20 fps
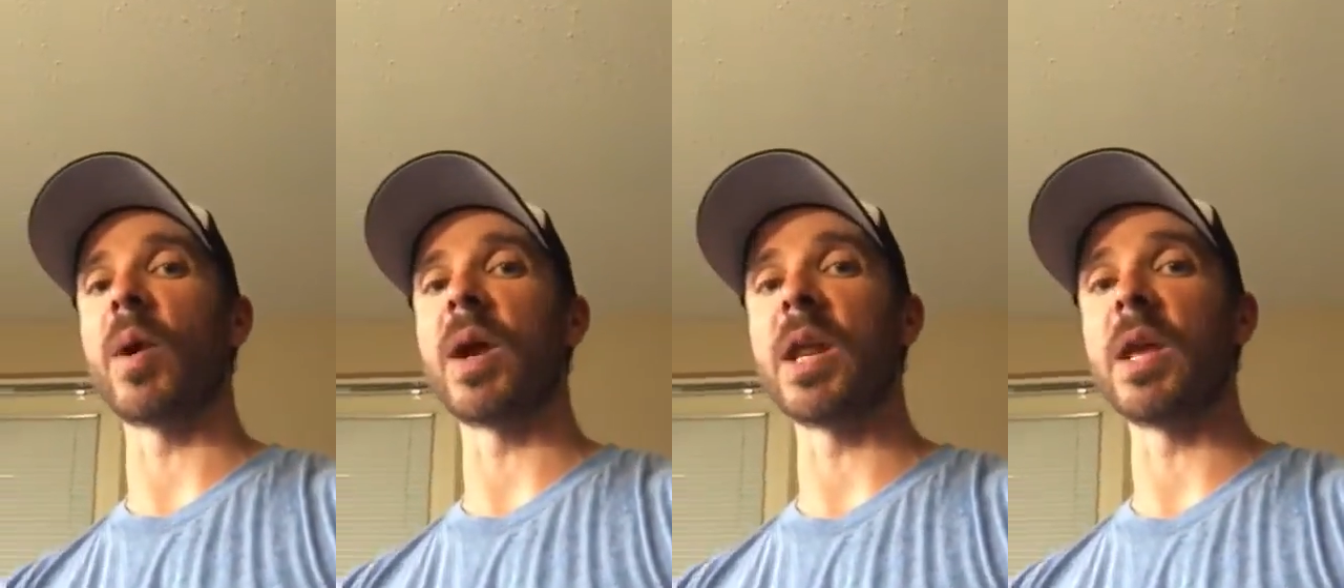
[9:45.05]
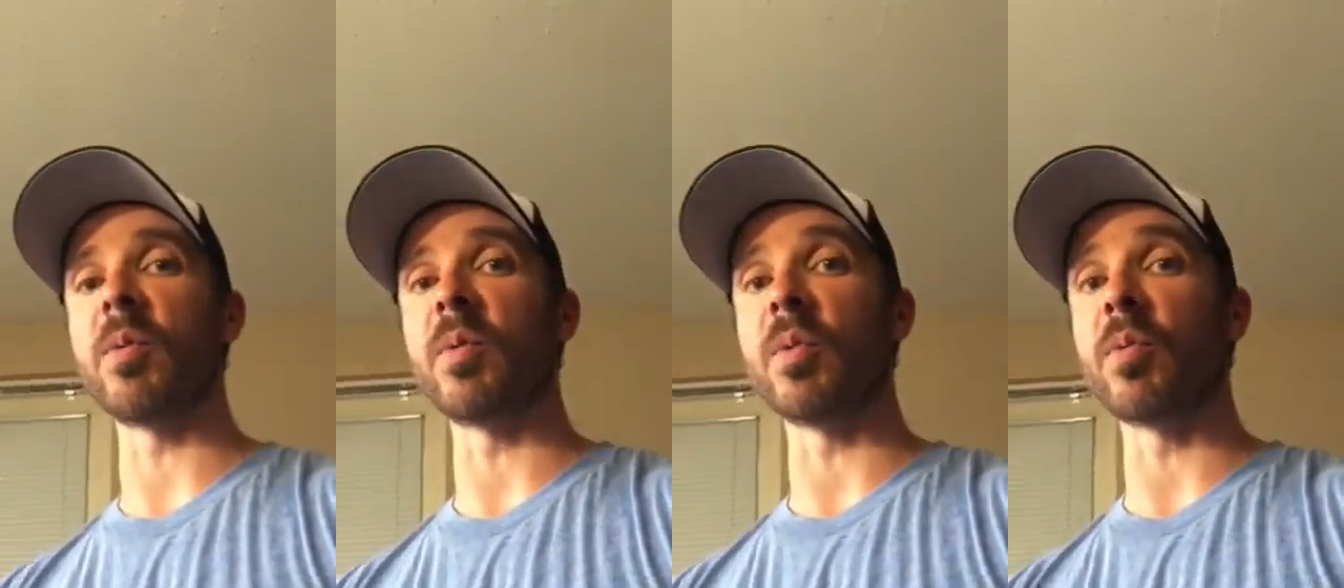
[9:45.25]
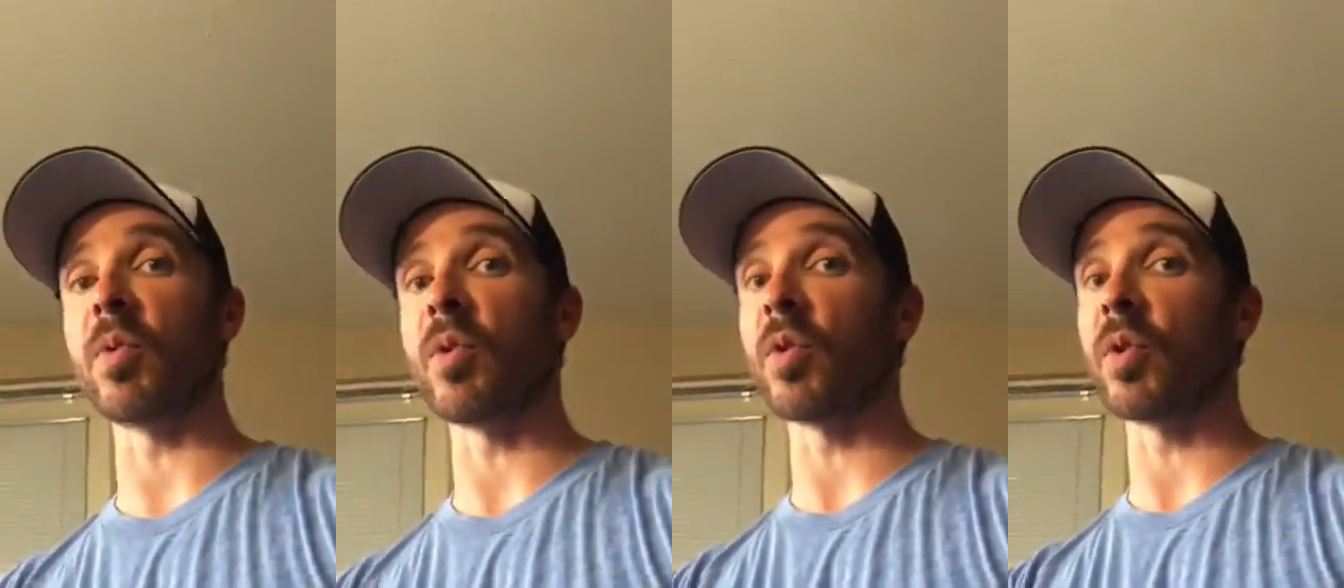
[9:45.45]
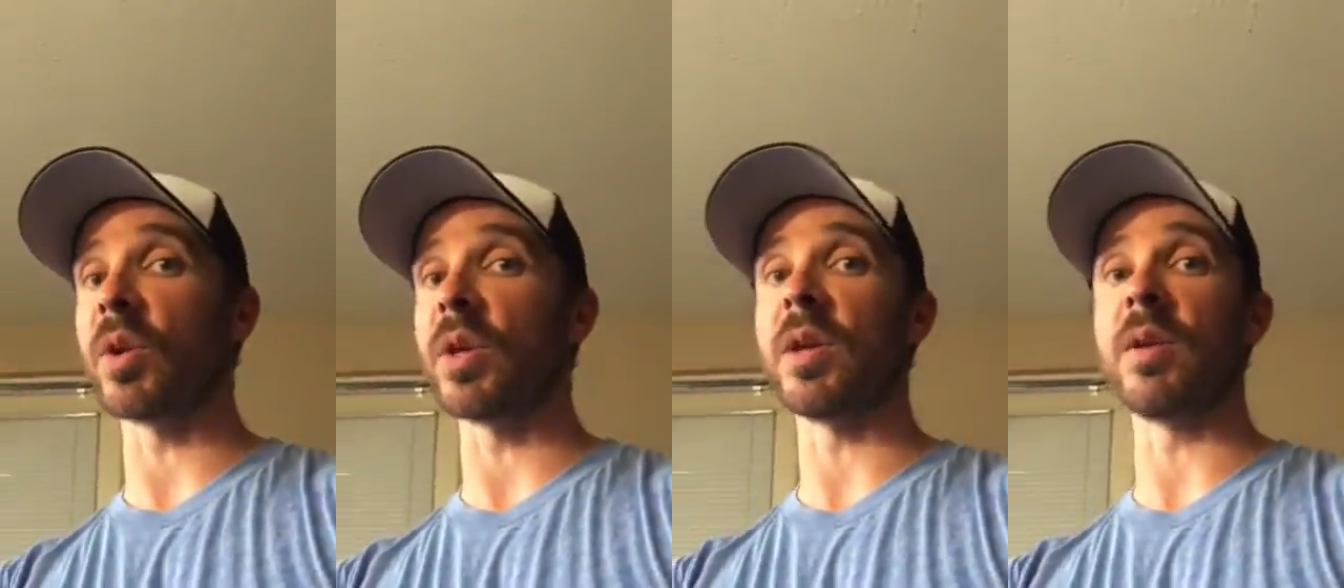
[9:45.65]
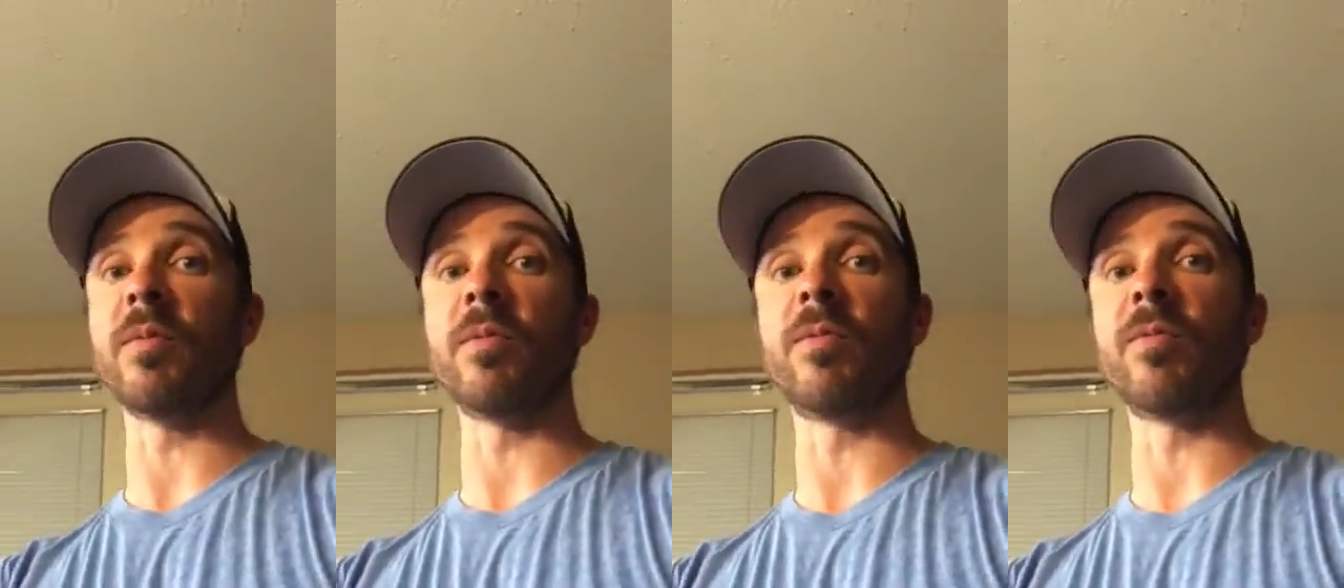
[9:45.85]
when
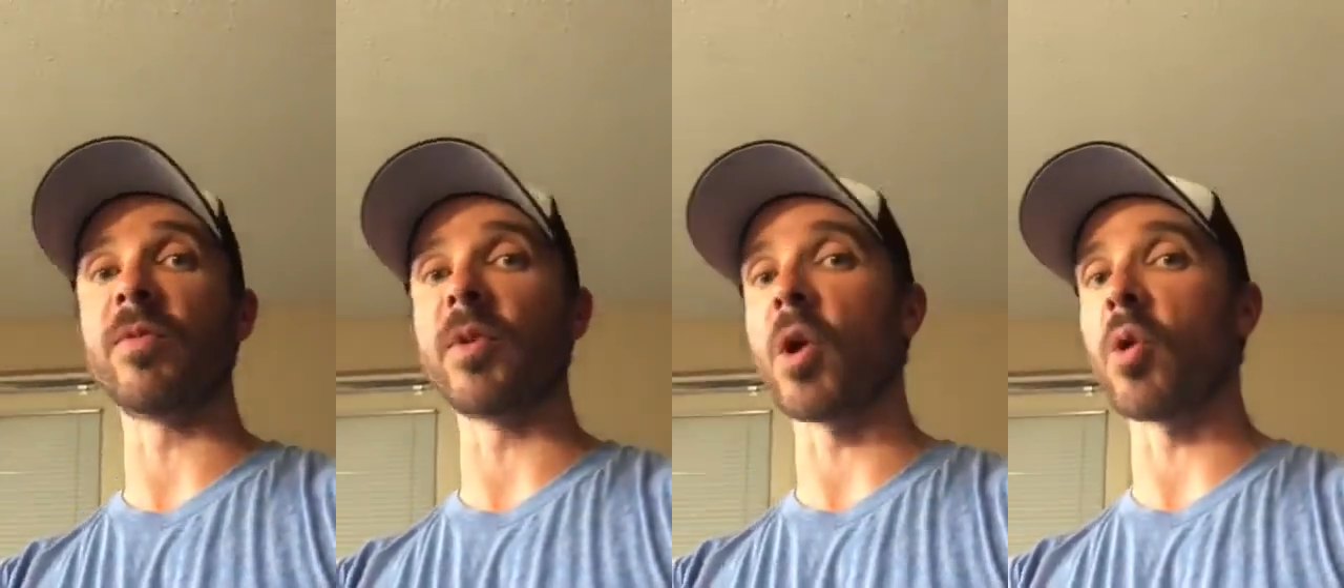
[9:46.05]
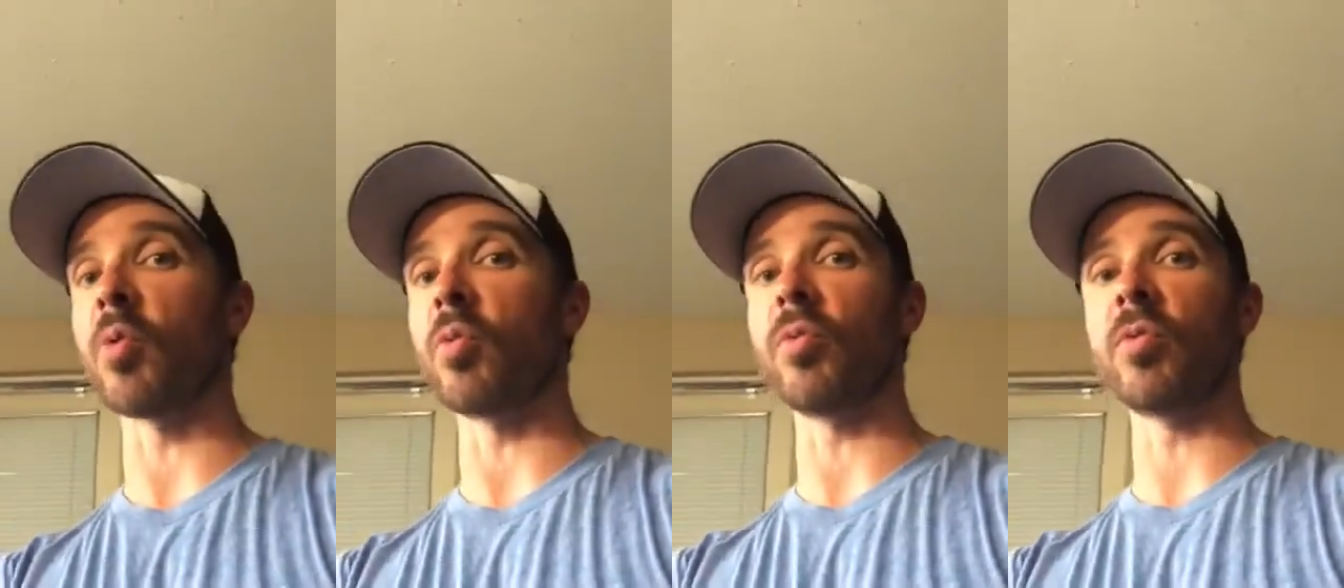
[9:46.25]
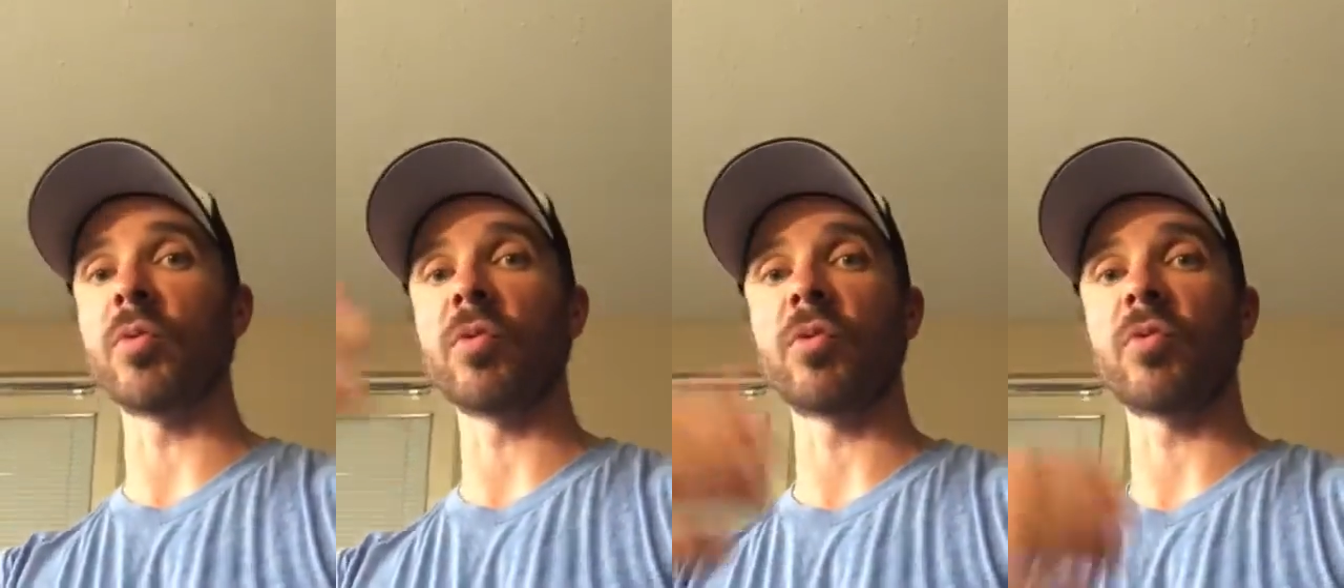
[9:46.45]
he'd float,